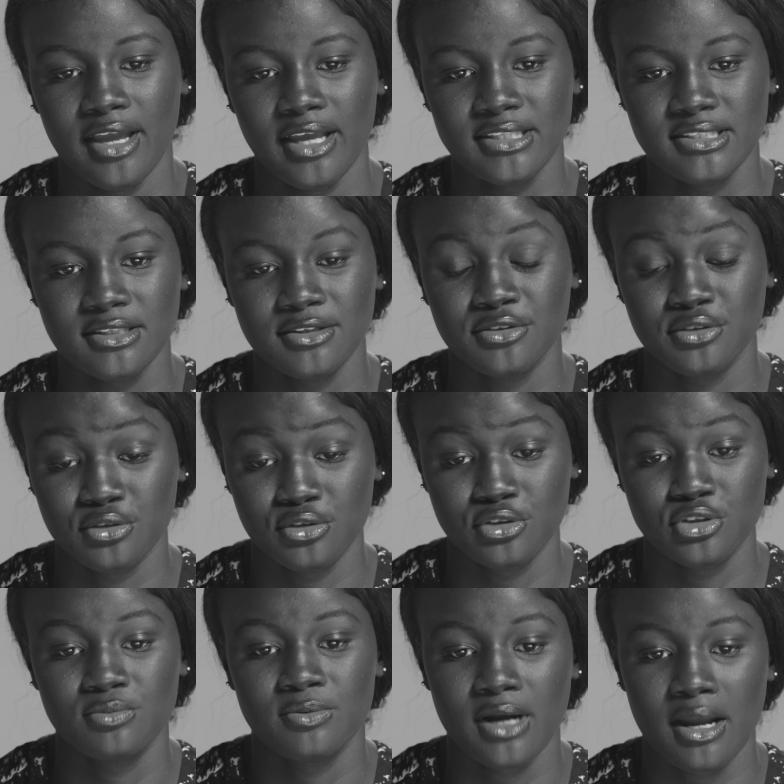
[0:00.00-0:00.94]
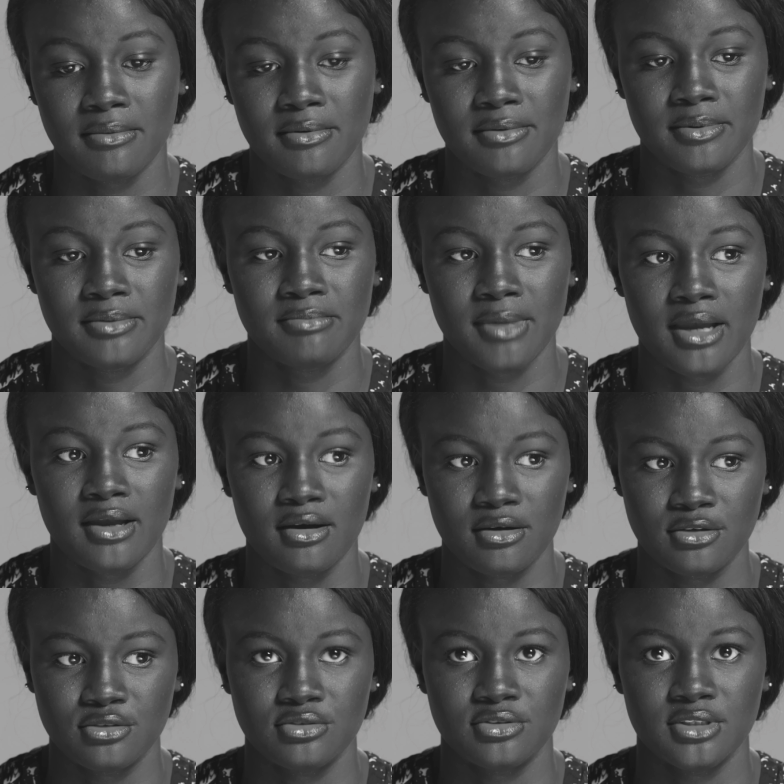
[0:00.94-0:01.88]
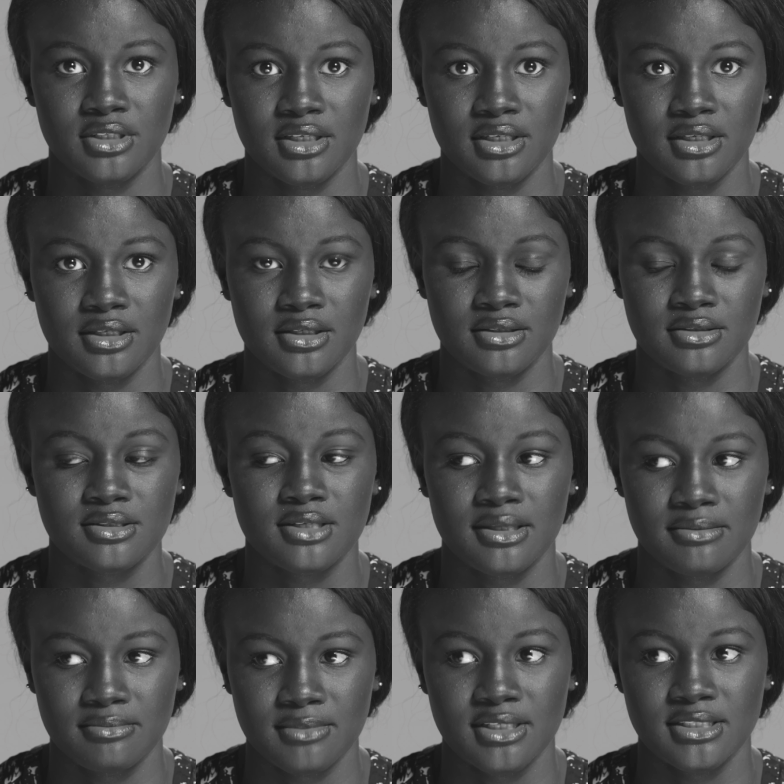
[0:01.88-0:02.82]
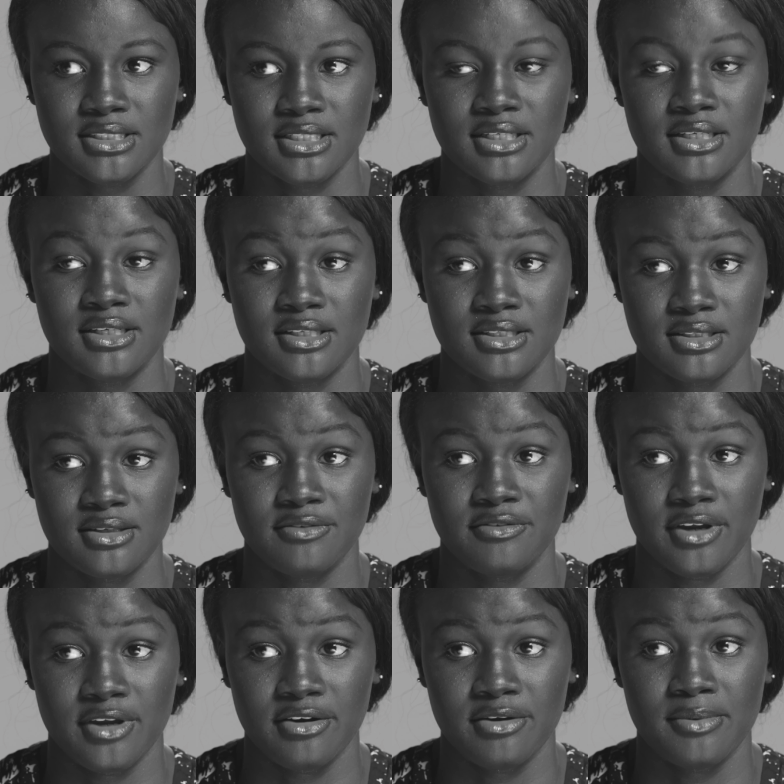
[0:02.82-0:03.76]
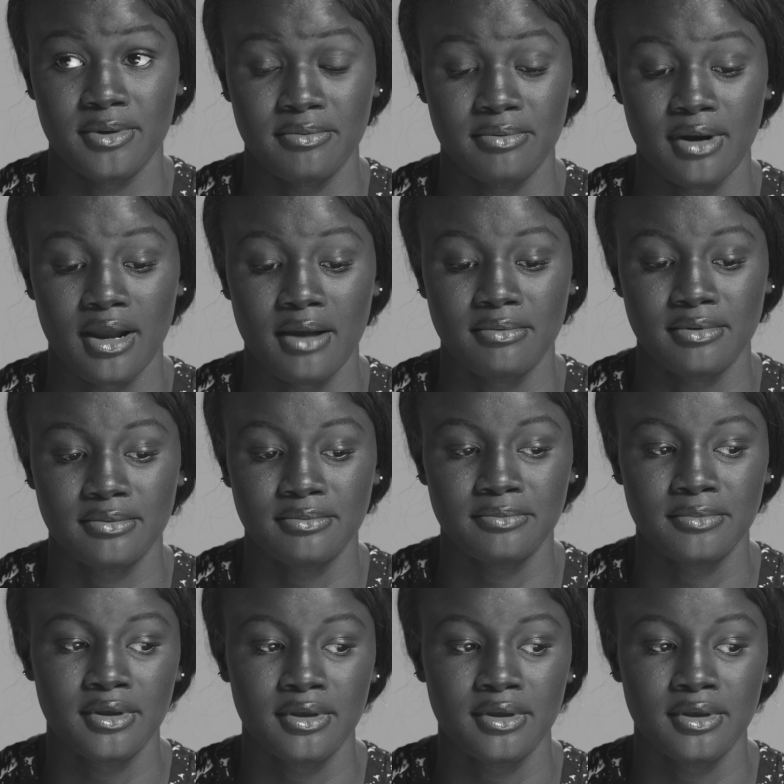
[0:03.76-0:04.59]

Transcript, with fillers: it's a huge problem in my country. Skin bleaching is a very big problem.